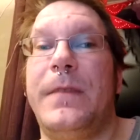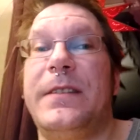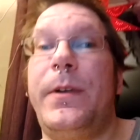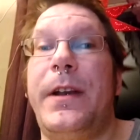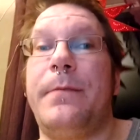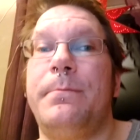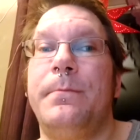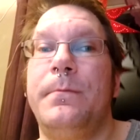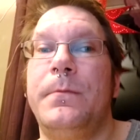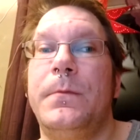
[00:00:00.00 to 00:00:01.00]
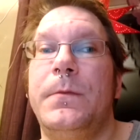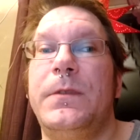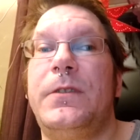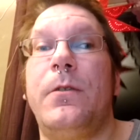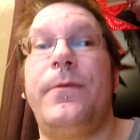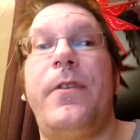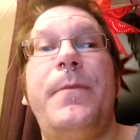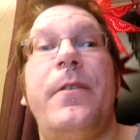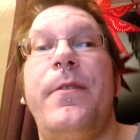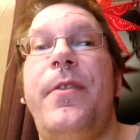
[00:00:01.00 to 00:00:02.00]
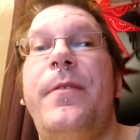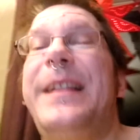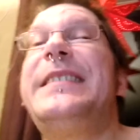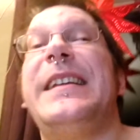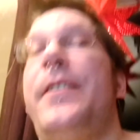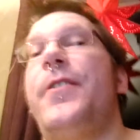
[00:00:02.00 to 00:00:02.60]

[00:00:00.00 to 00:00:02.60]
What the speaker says: in Sweden. So from your, let's say